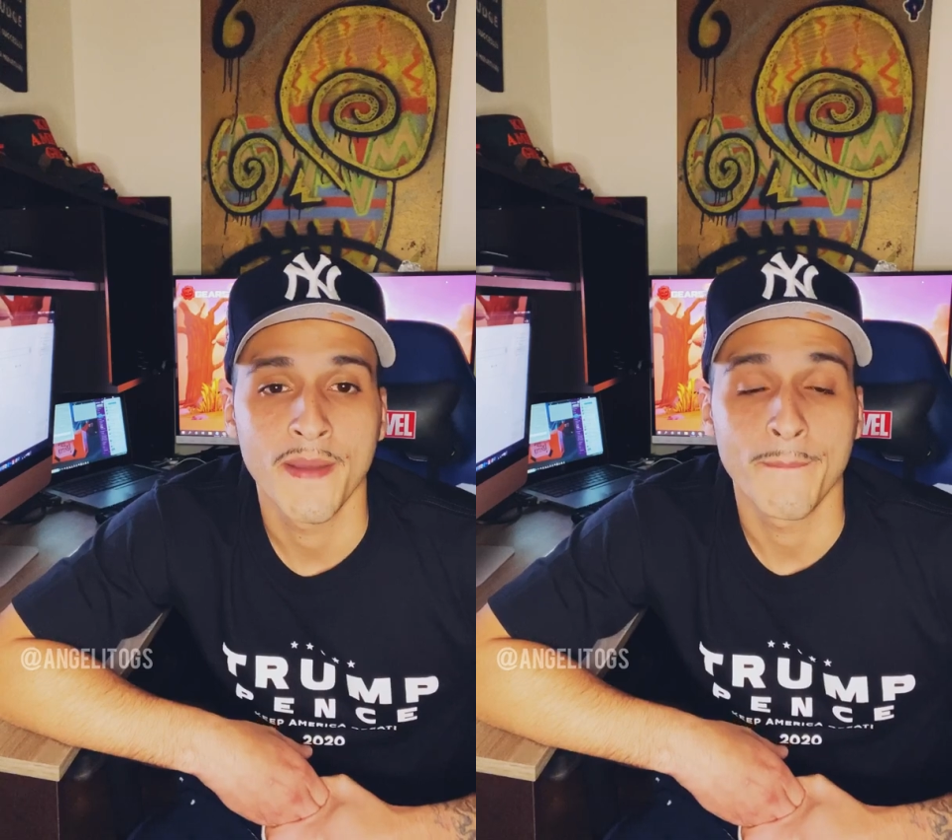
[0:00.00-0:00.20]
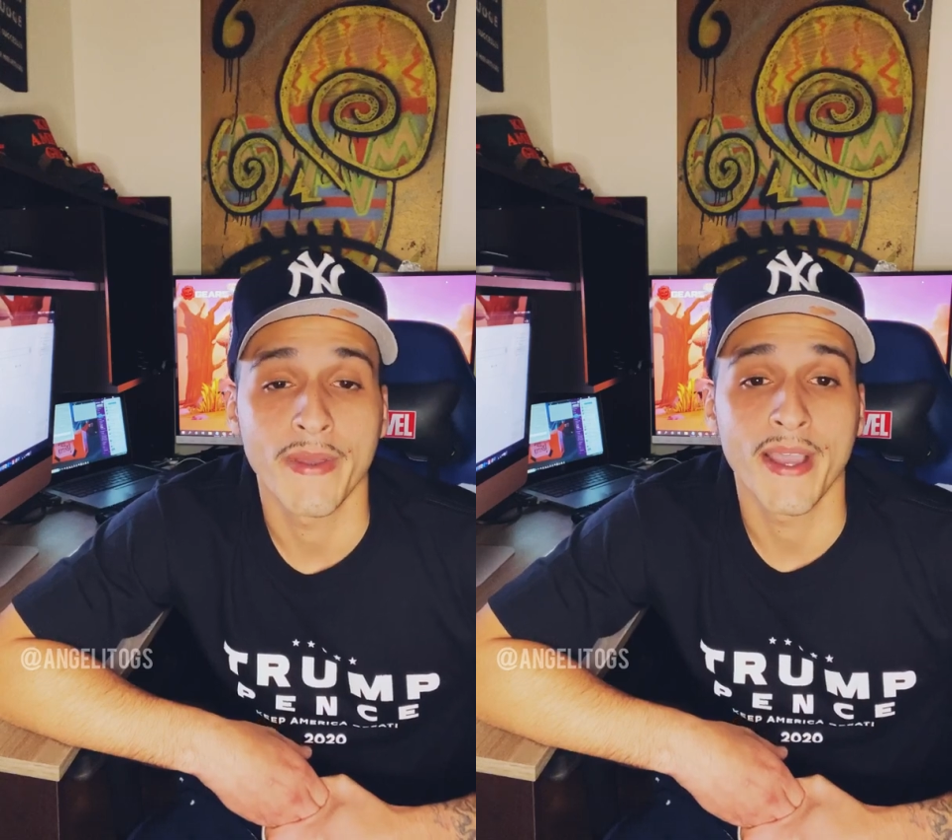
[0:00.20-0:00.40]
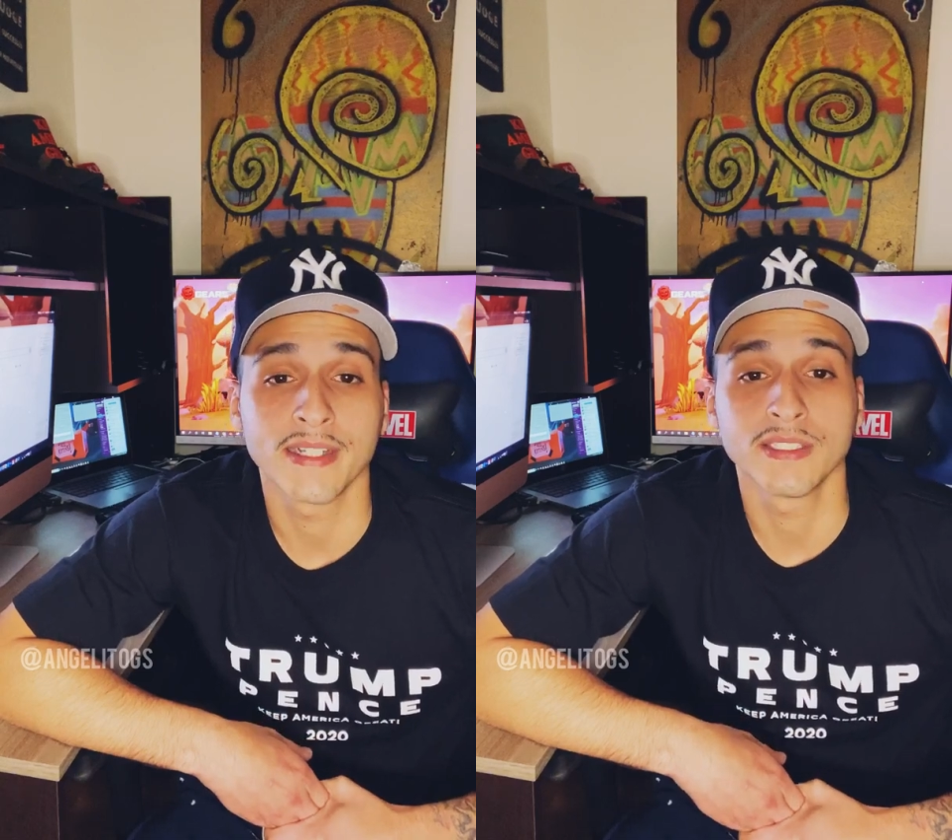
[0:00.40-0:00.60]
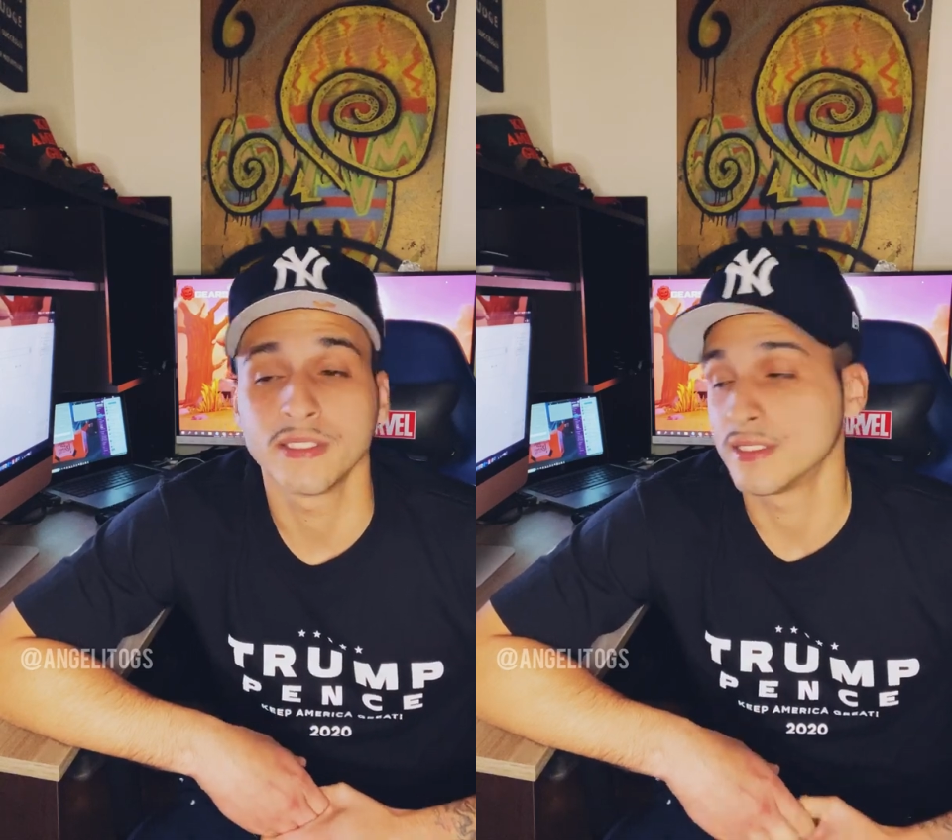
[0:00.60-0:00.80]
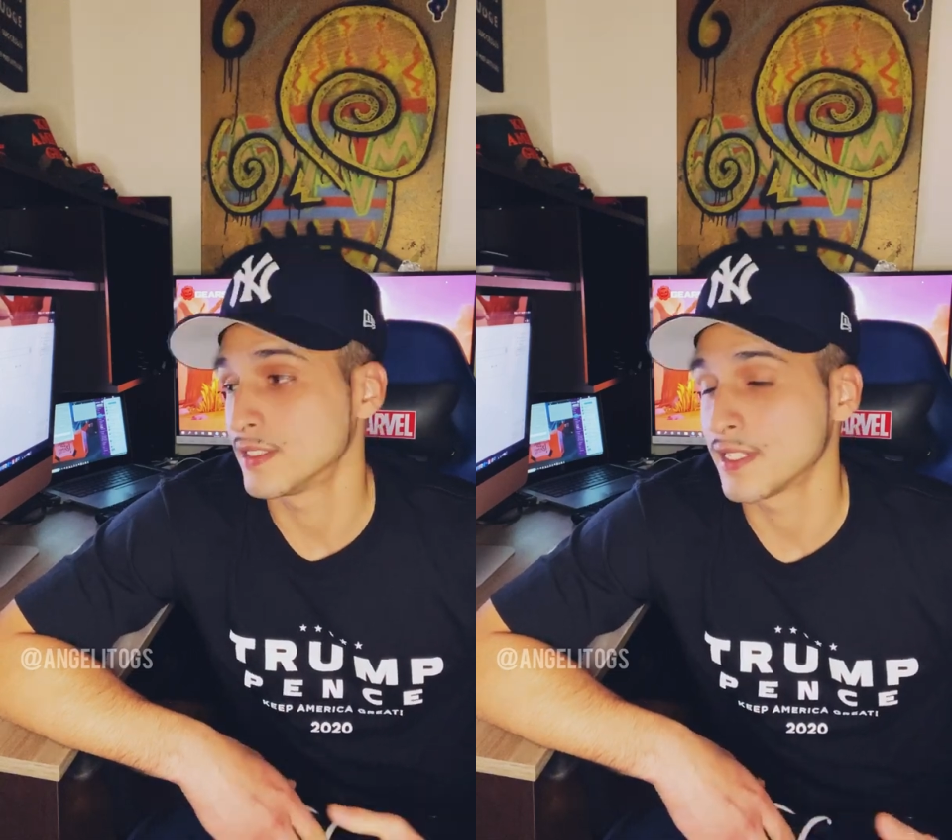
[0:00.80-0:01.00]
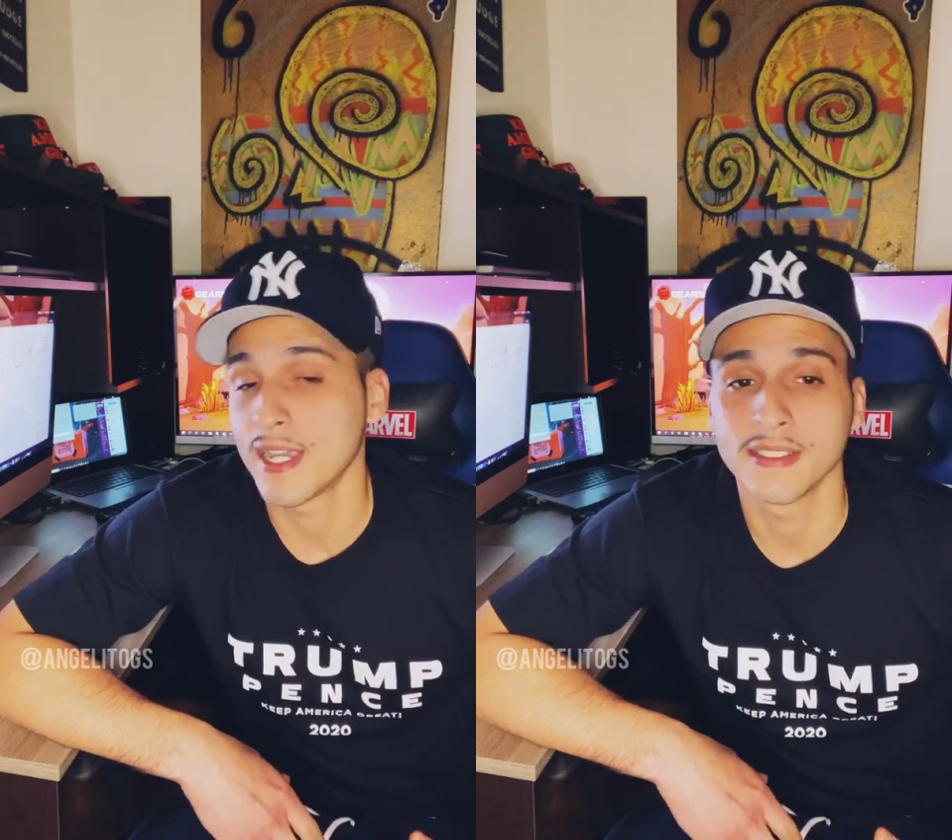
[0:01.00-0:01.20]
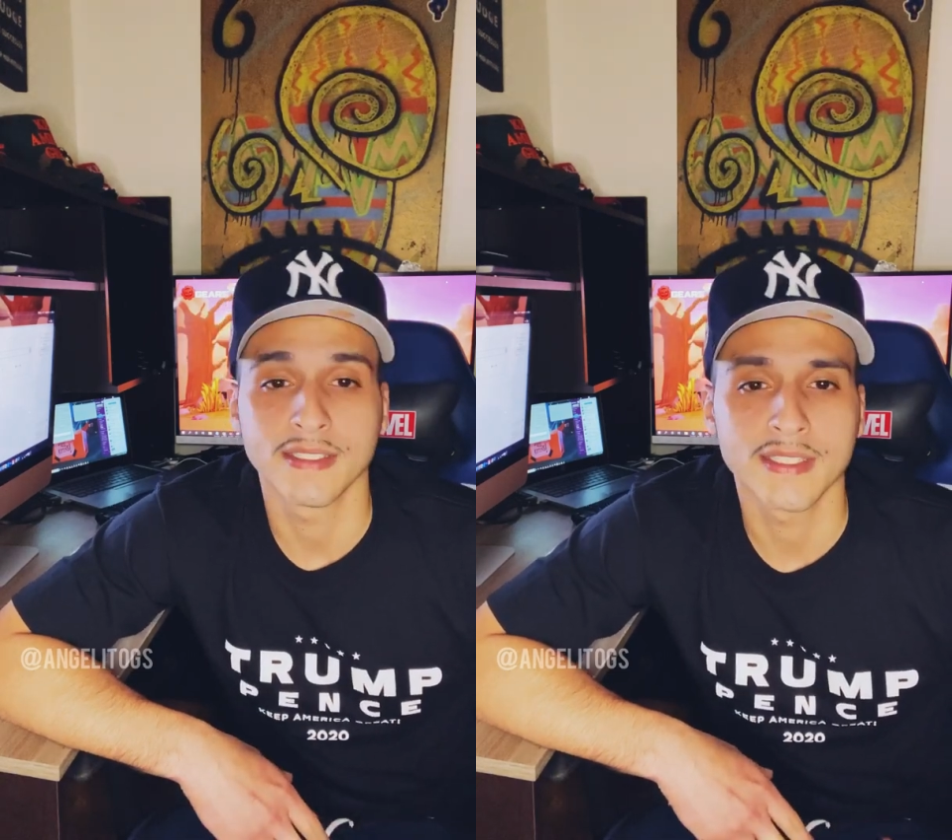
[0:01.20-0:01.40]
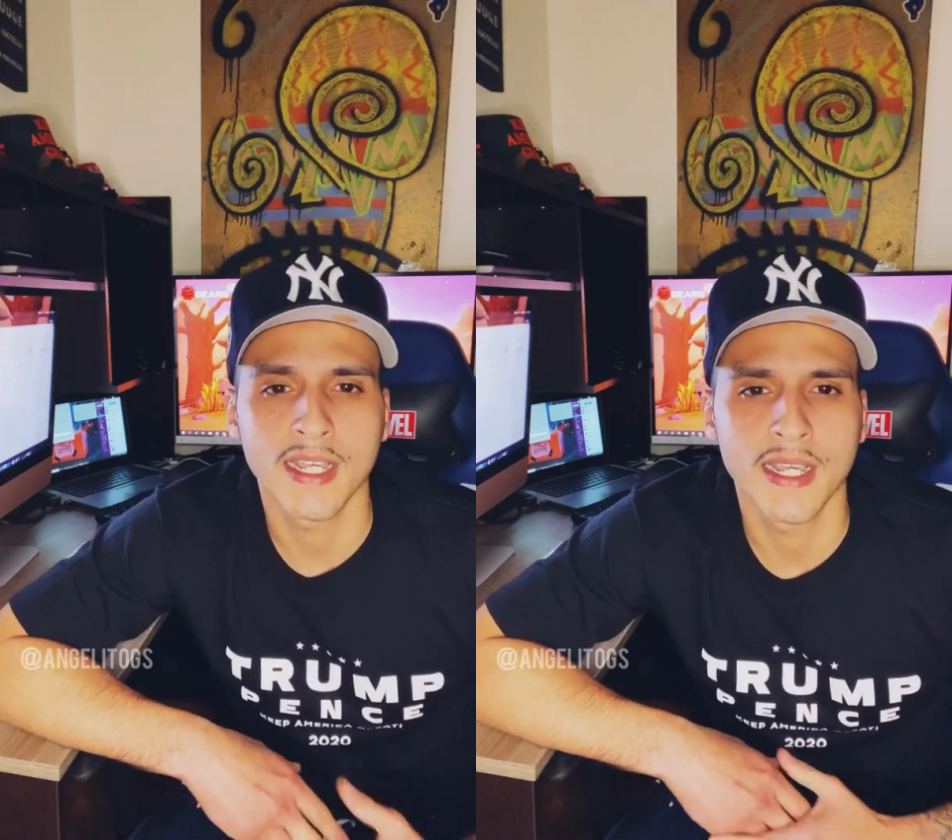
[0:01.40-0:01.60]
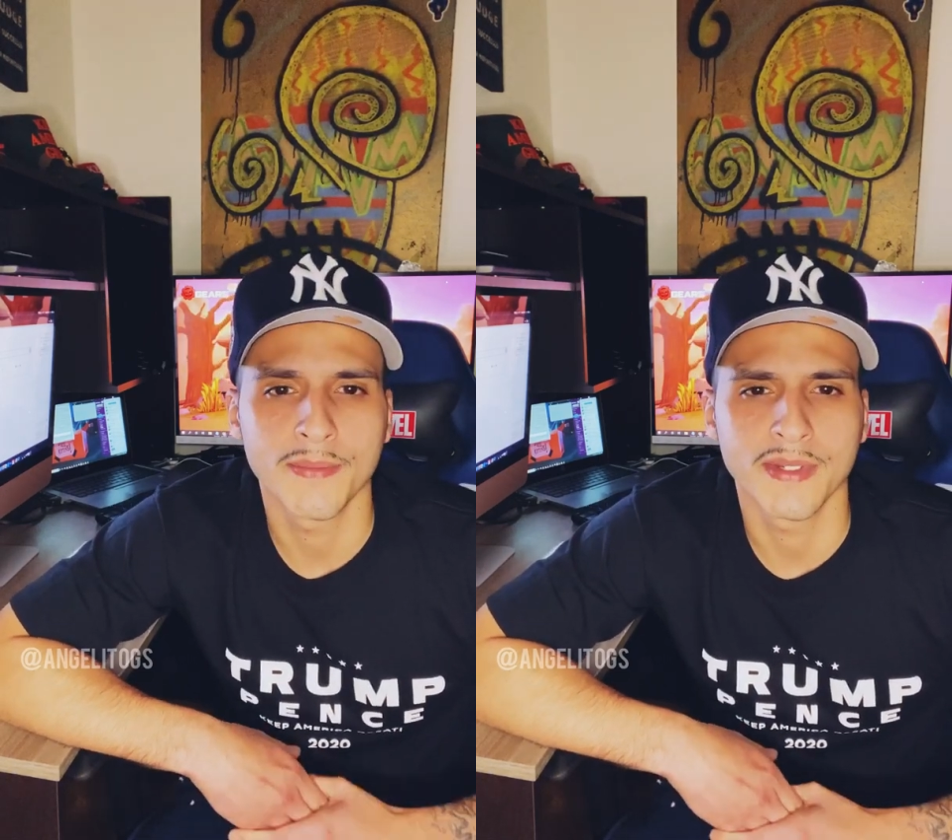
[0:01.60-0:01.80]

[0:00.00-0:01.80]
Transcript: But actually, since I had the time,